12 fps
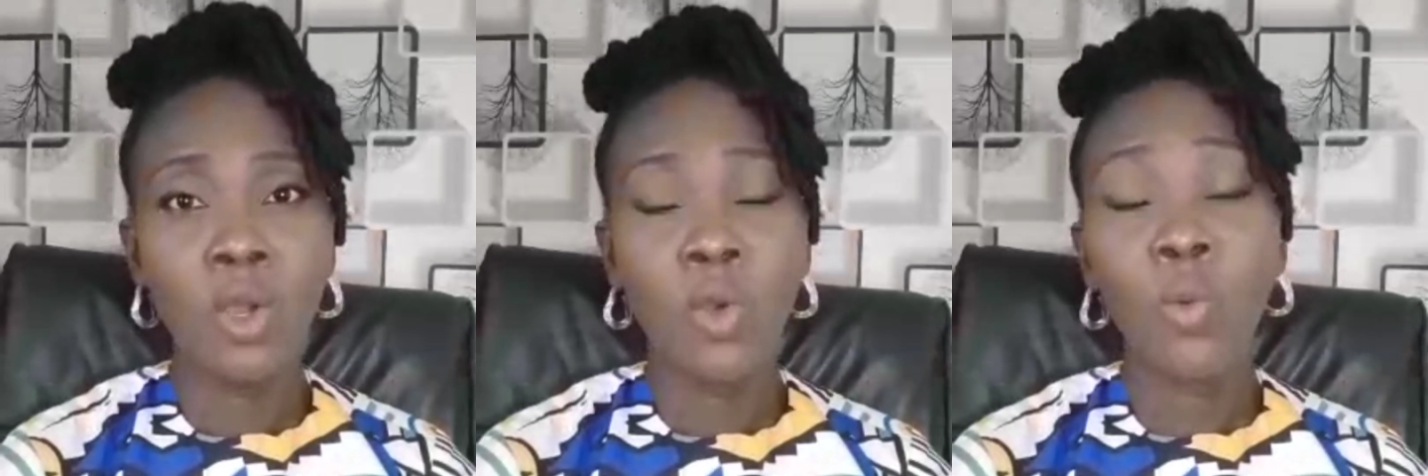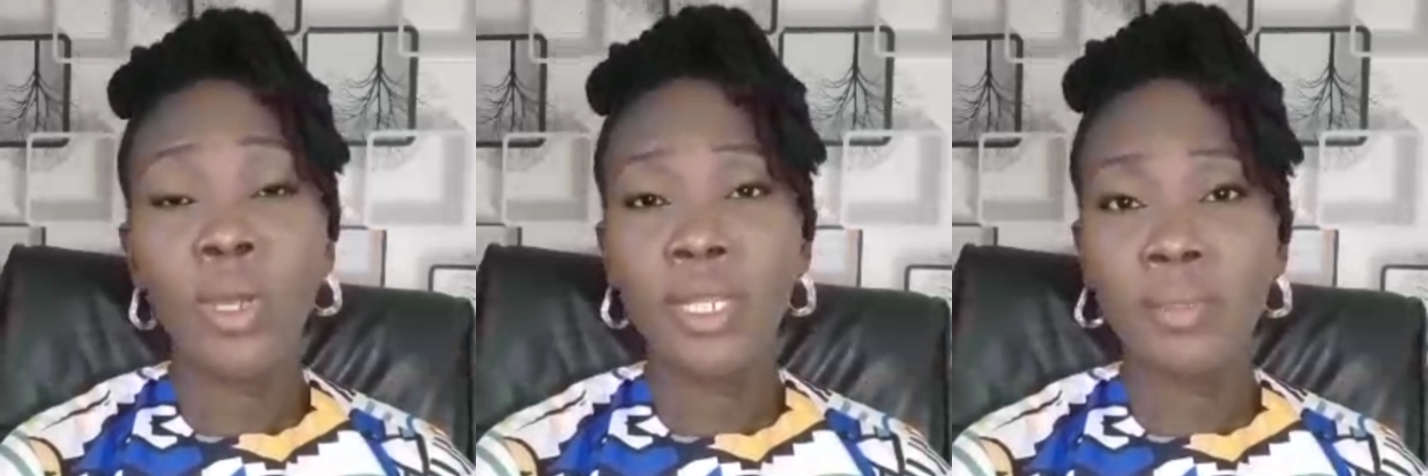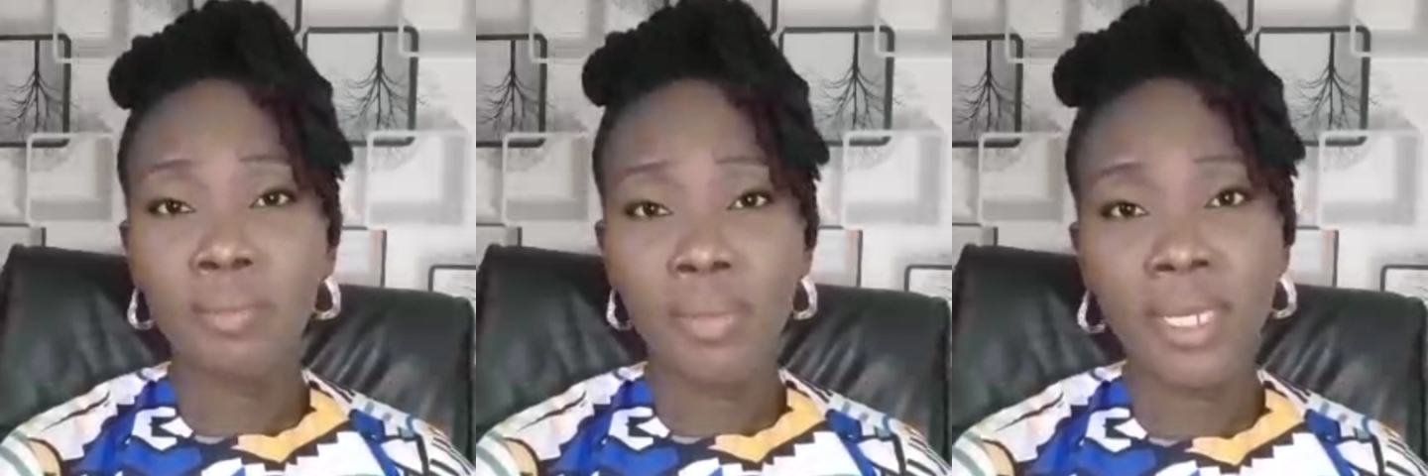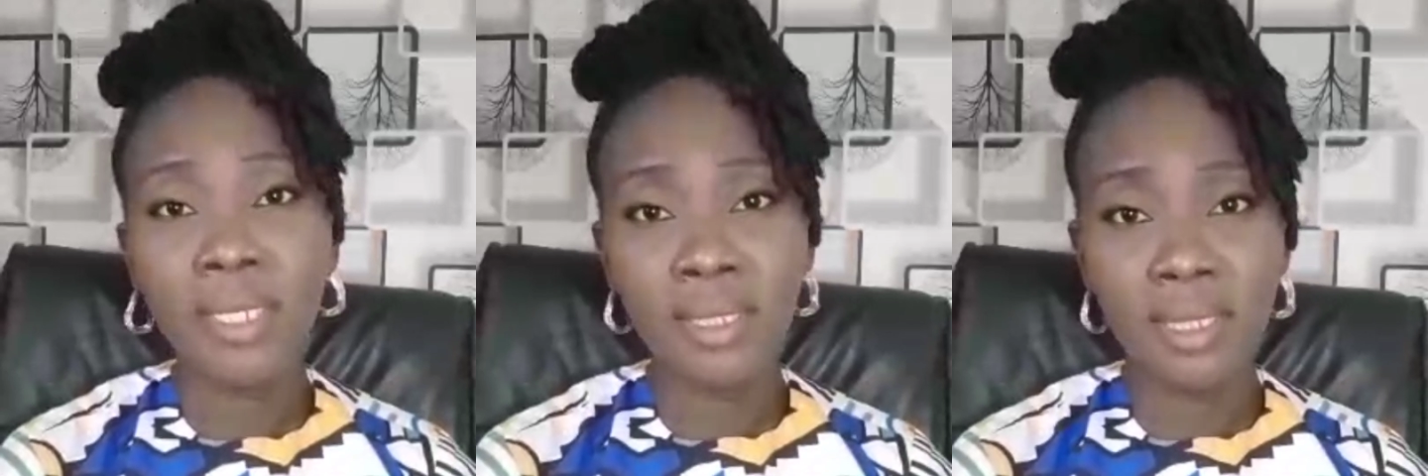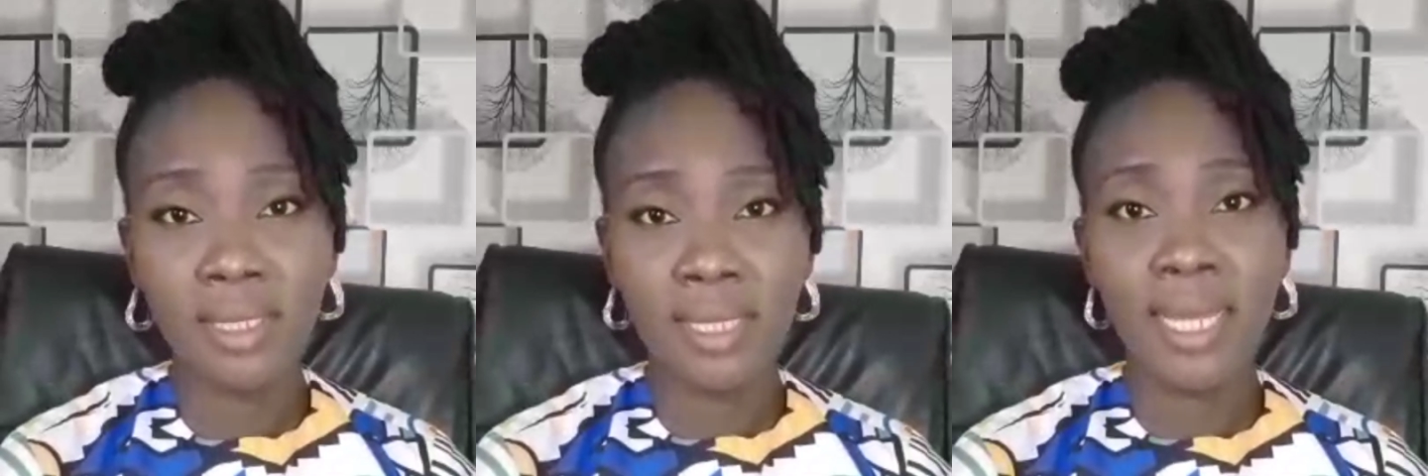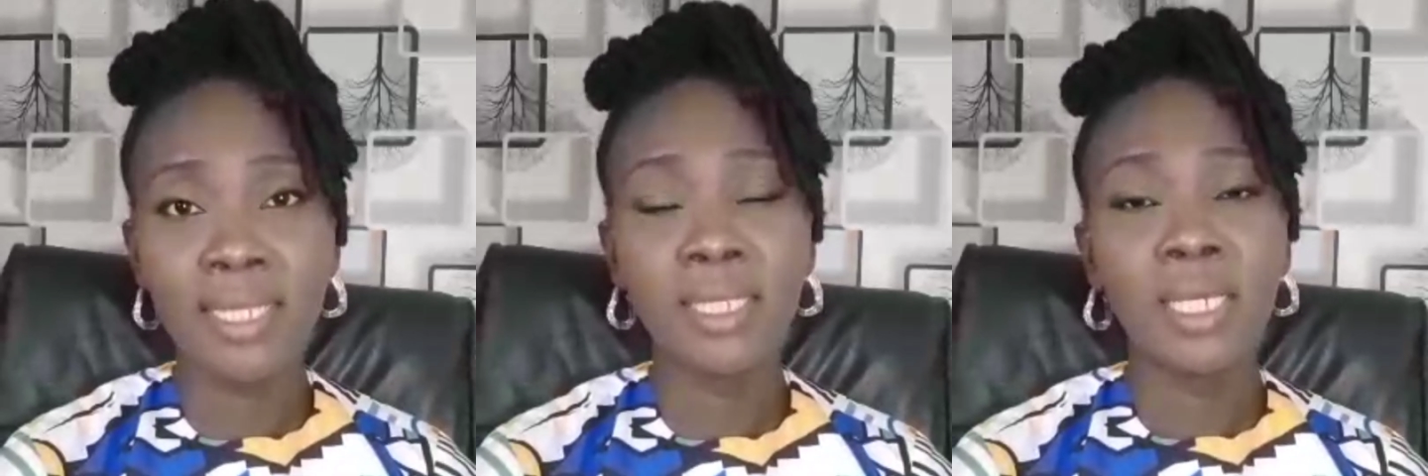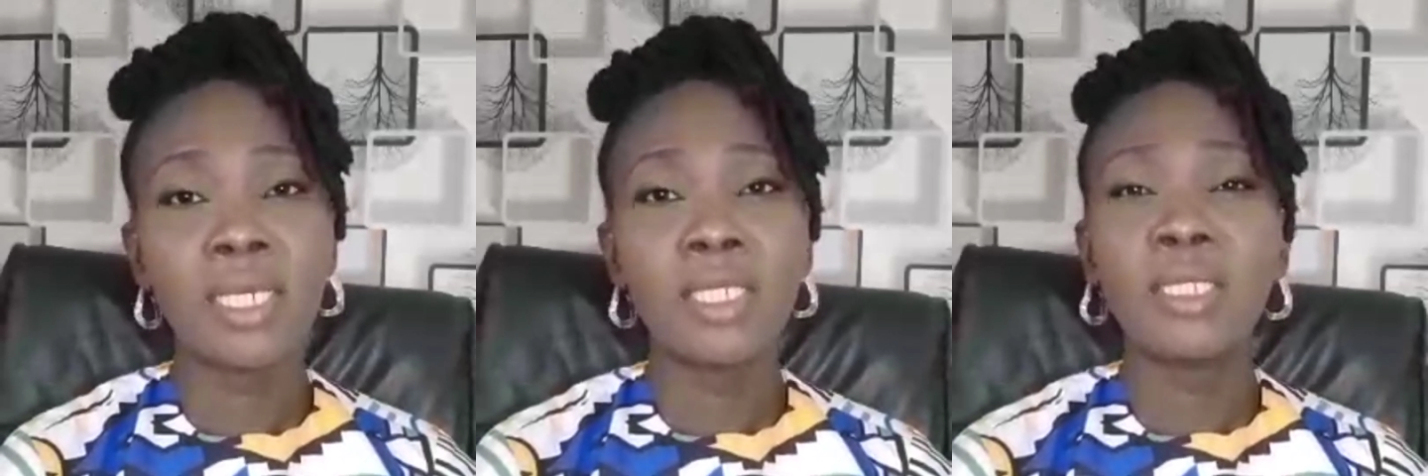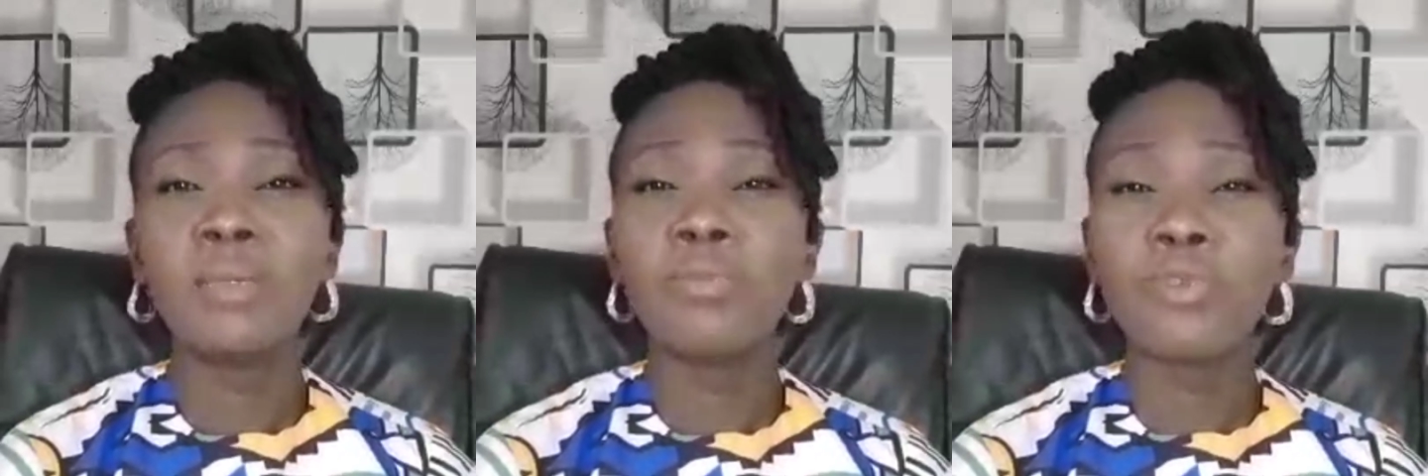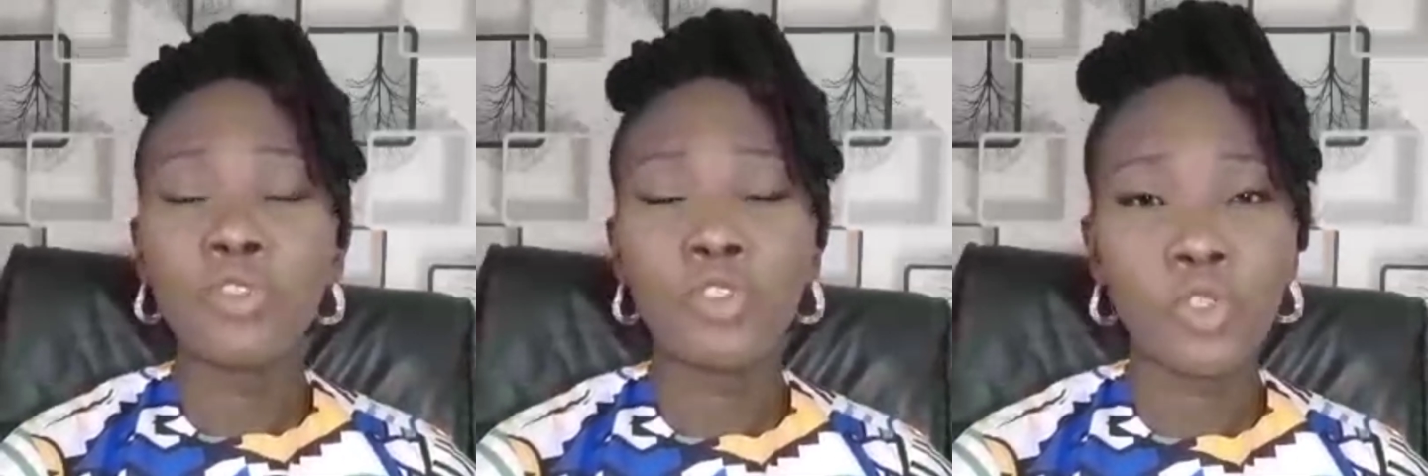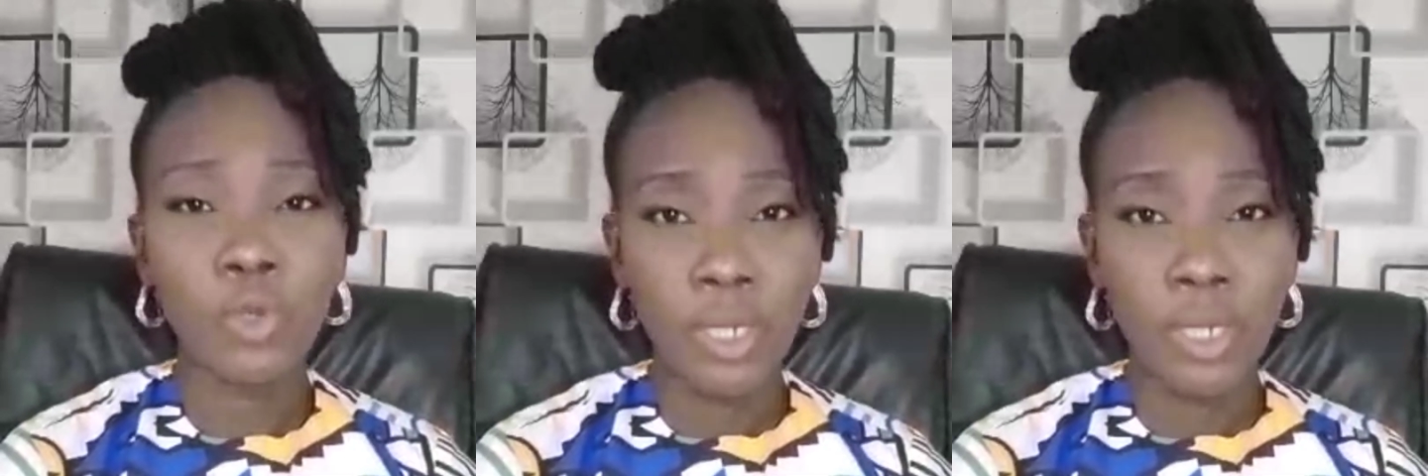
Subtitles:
What it means is that the mood you're